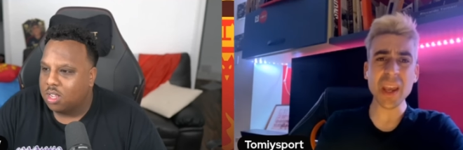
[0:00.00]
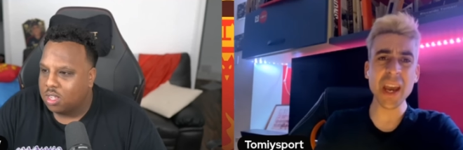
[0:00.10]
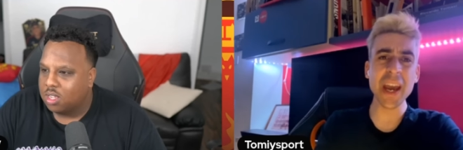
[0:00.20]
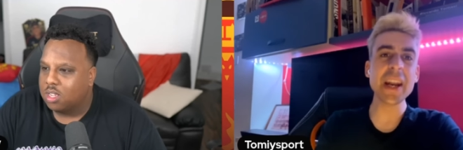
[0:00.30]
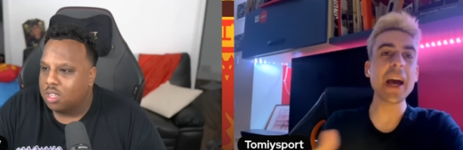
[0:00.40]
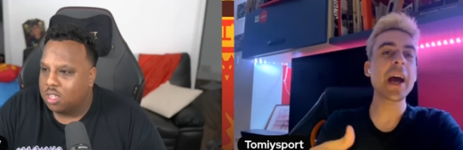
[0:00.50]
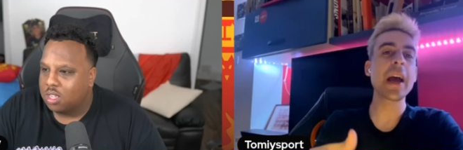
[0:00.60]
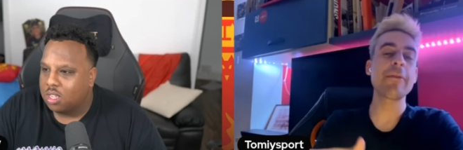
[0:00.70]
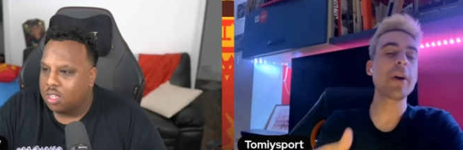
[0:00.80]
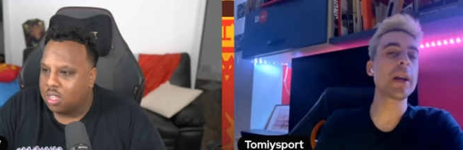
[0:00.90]
Speaker 1: And I
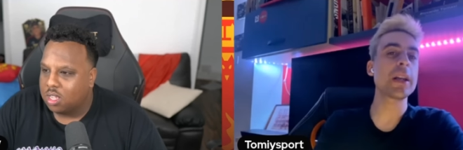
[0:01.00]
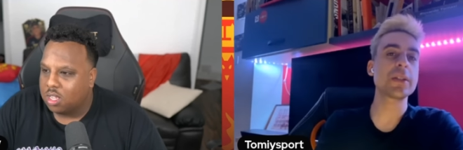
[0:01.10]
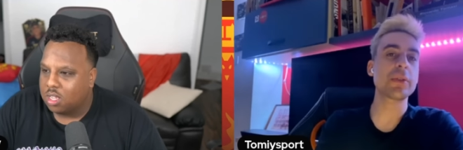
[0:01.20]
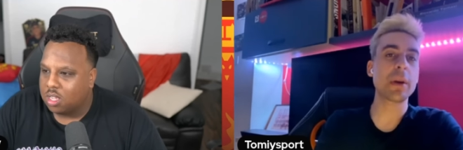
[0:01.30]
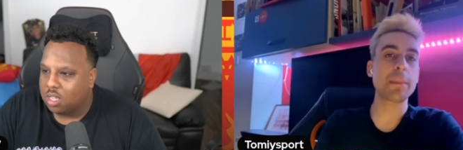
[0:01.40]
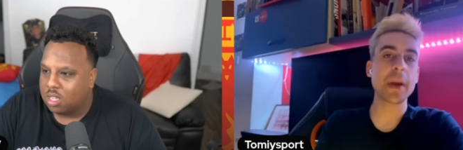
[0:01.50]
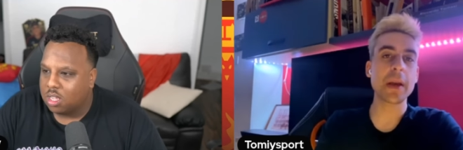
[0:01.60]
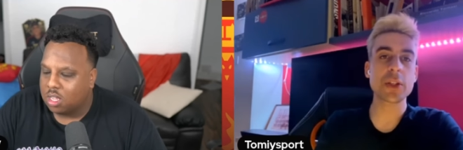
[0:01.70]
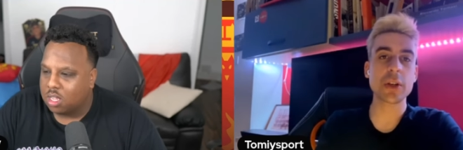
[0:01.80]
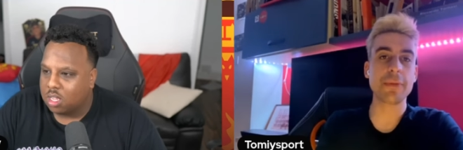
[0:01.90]
have an Instagram
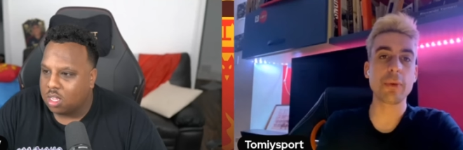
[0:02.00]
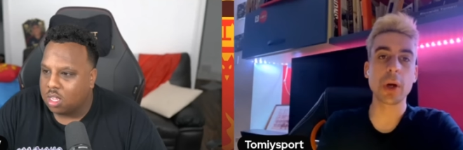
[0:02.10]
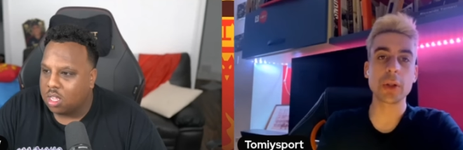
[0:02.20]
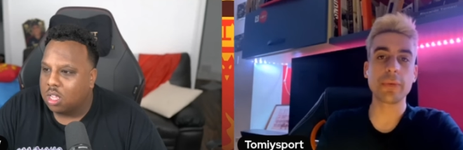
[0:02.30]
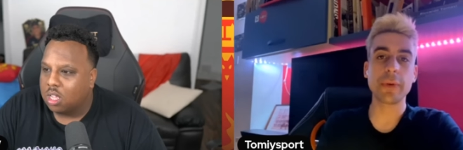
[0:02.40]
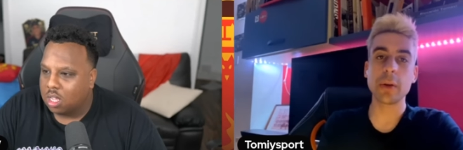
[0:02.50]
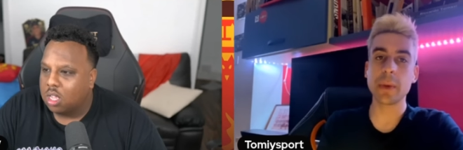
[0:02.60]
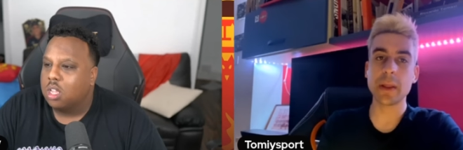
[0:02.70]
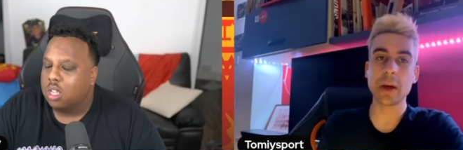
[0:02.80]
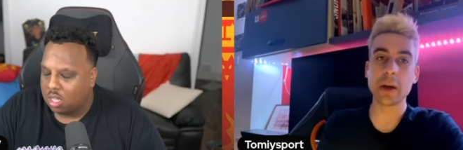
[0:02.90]
page if you want to follow
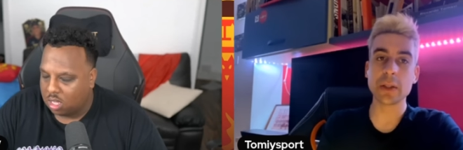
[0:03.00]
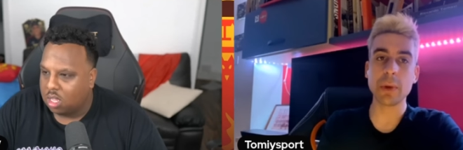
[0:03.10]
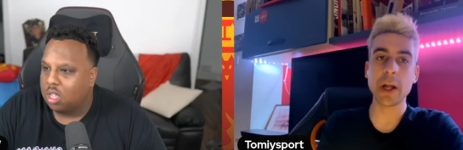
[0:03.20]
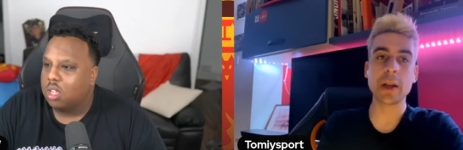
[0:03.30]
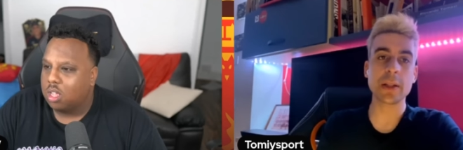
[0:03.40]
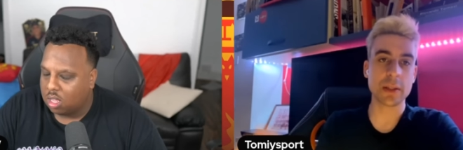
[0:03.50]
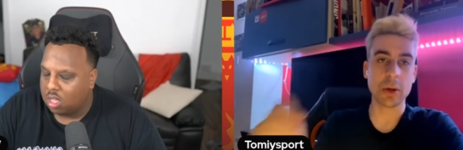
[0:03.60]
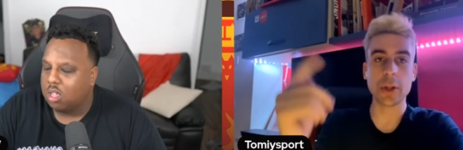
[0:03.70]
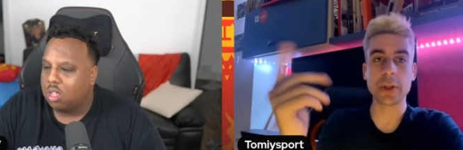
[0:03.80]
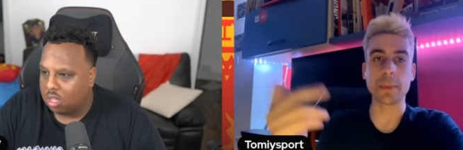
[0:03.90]
me there as well. It's
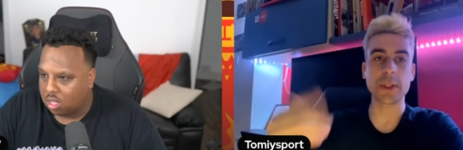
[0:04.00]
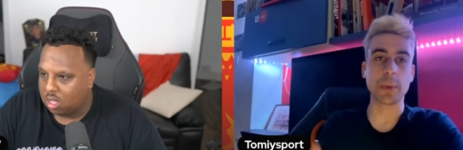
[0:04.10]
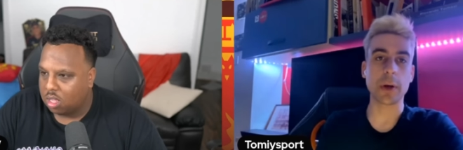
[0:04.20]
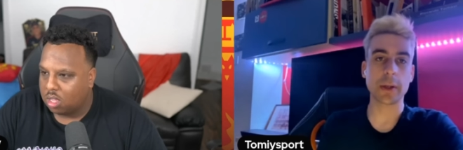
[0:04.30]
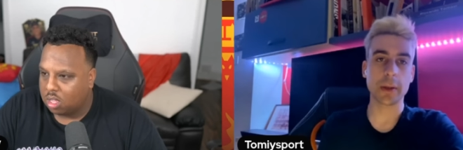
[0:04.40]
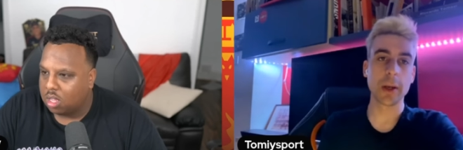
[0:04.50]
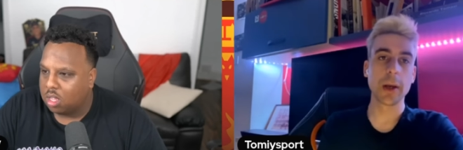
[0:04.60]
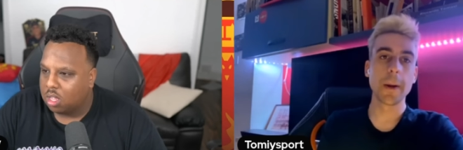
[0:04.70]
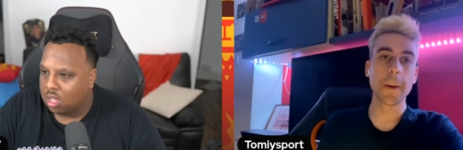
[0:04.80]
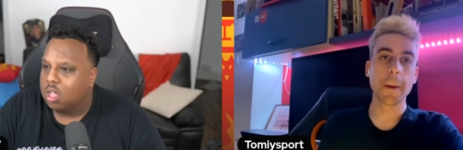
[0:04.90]
called Tommy Sport.
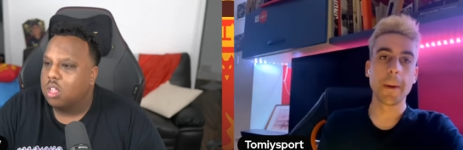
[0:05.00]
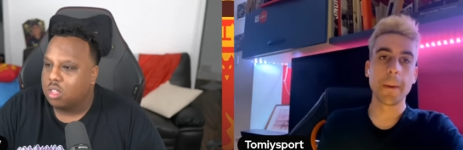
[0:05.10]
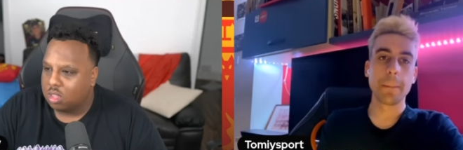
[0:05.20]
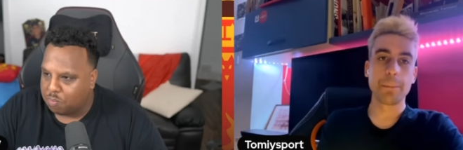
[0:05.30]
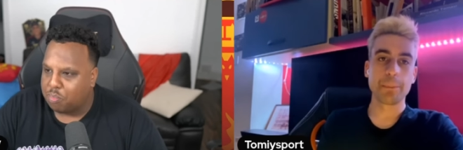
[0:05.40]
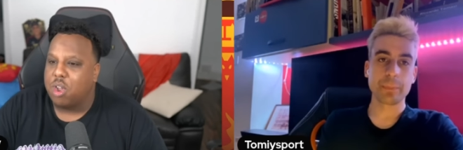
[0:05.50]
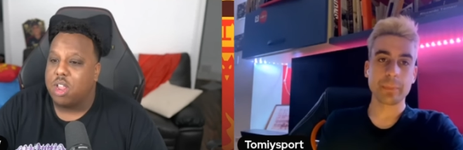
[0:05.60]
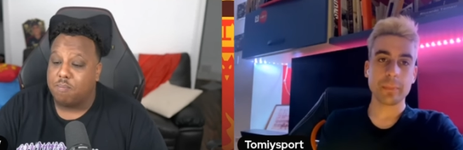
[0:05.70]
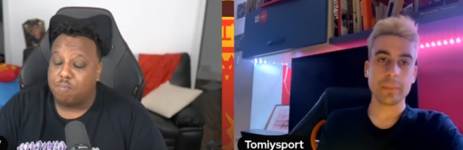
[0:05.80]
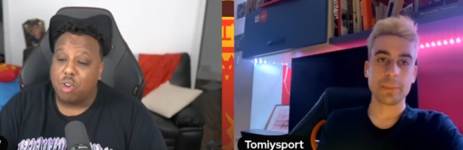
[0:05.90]

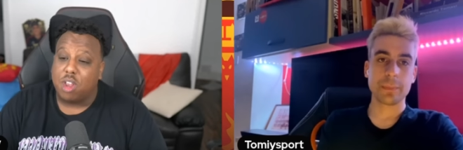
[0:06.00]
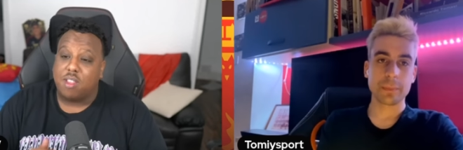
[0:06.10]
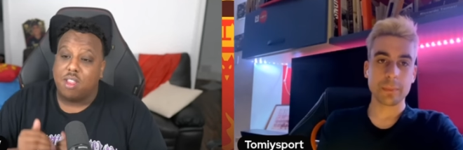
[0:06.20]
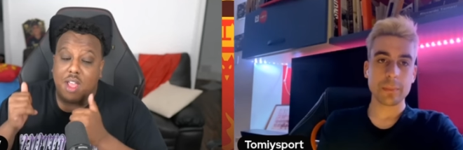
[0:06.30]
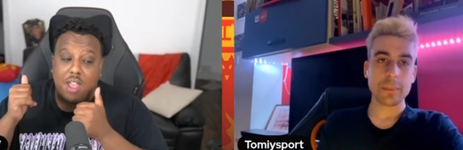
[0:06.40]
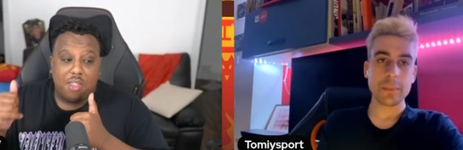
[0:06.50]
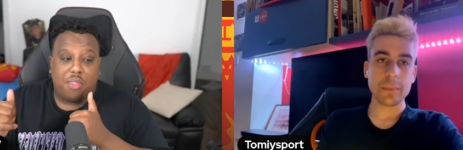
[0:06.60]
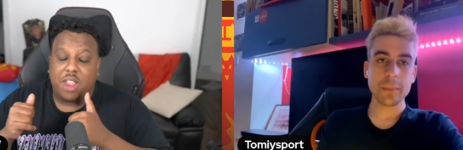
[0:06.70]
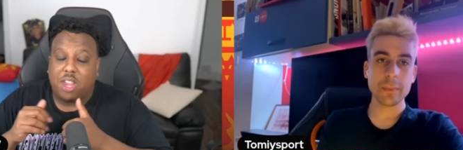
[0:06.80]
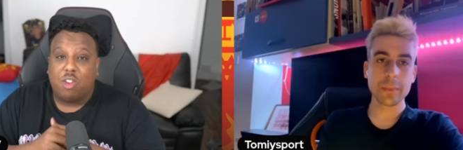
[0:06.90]
Speaker 2: Brilliant, brilliant.
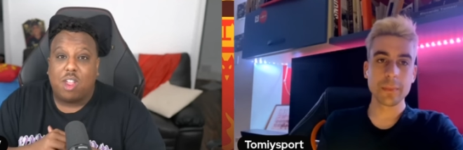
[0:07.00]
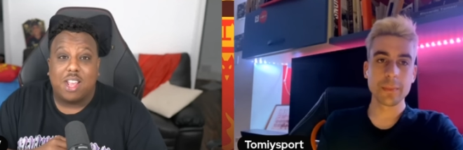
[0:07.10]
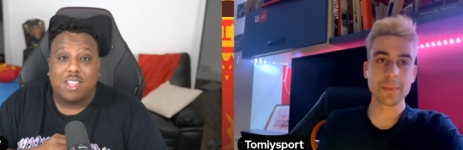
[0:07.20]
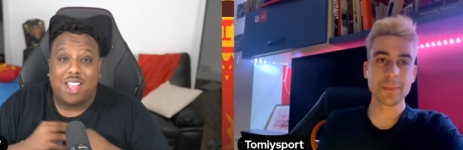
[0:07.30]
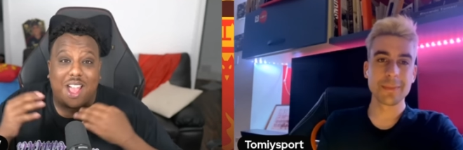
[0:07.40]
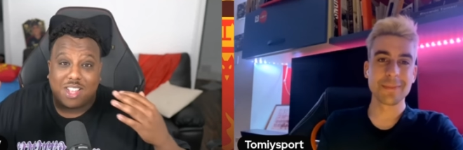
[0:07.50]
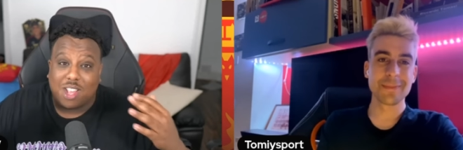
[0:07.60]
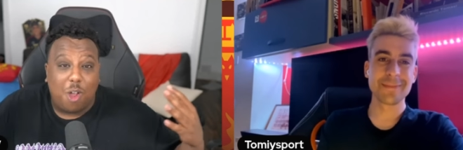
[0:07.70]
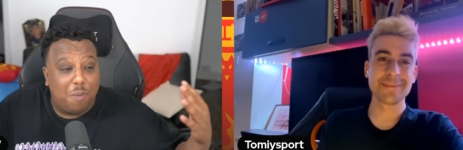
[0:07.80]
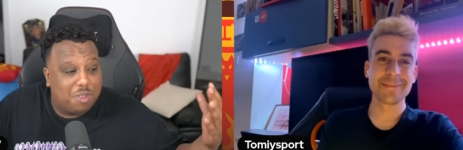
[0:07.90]
Thank you, guys. Guys, I
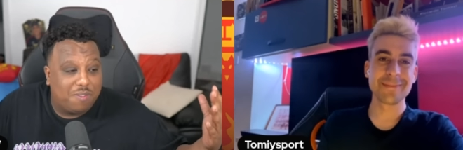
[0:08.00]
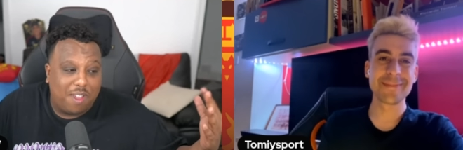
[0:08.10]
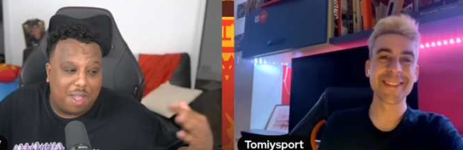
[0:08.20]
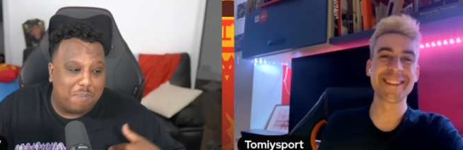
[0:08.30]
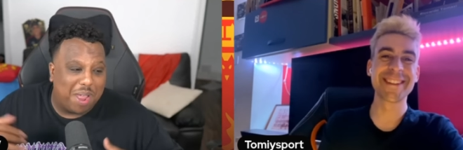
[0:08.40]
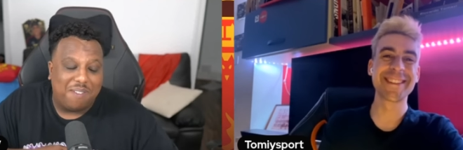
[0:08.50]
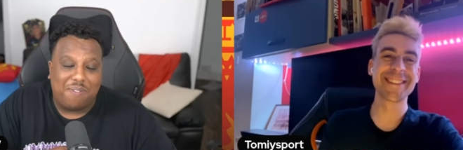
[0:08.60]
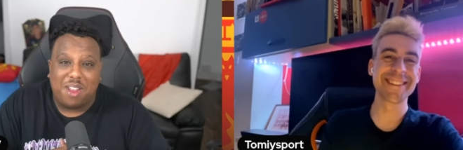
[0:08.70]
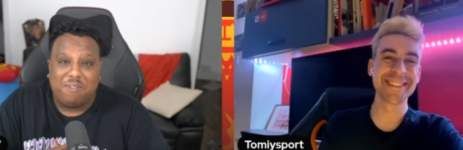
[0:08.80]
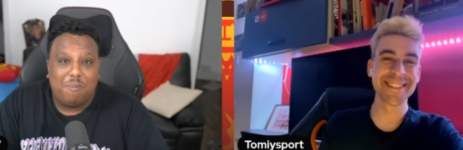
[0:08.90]
hope you've uh,
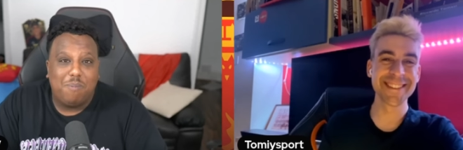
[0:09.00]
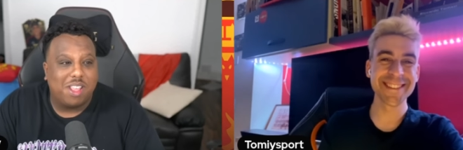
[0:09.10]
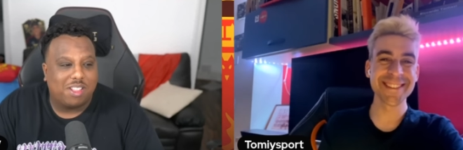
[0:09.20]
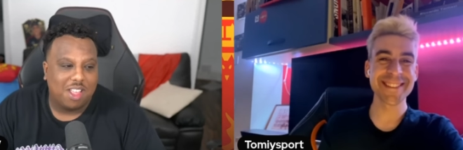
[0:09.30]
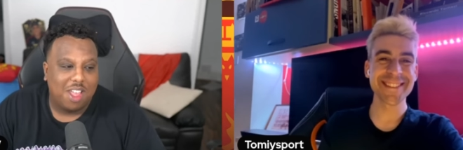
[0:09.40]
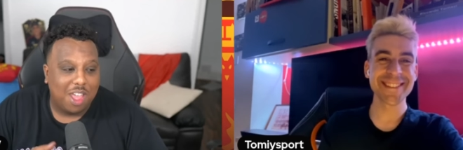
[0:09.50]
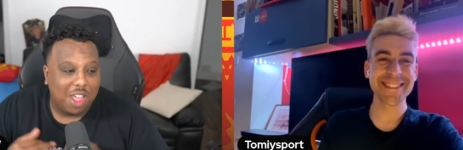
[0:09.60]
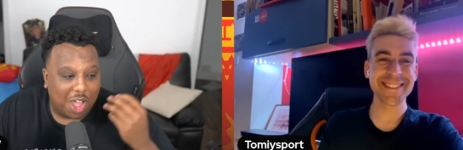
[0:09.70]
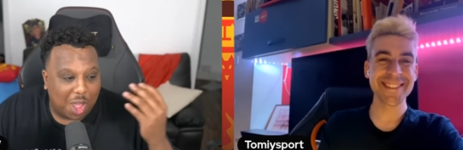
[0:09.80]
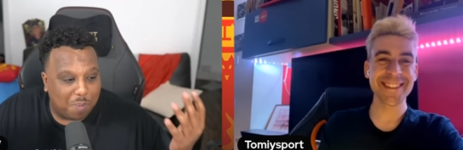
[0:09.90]
benefited from this.
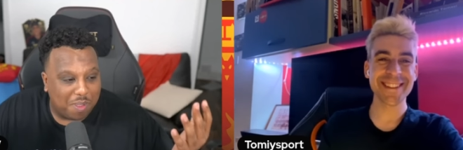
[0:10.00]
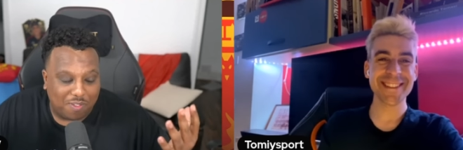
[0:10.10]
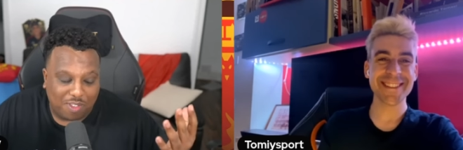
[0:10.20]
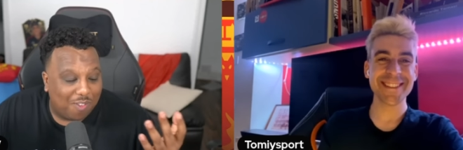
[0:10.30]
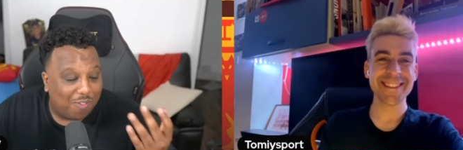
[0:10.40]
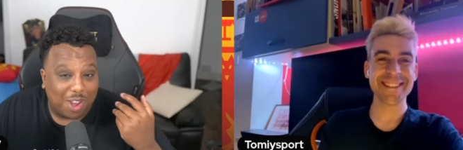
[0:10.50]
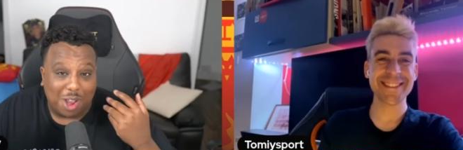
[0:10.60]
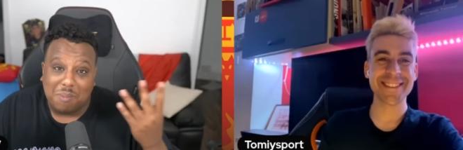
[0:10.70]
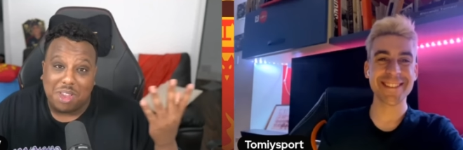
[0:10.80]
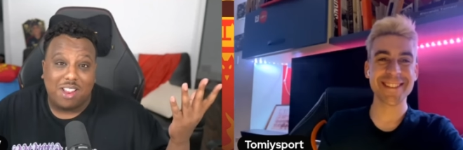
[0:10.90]
I hope you've, you've, you know what
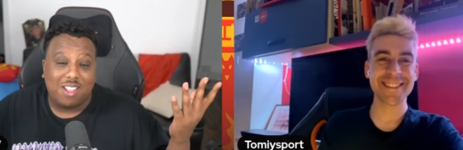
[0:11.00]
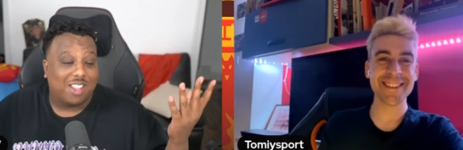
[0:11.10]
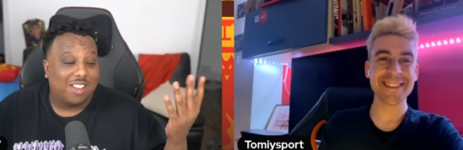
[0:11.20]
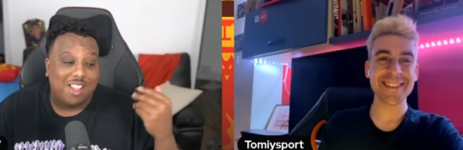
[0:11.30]
I mean? Listen,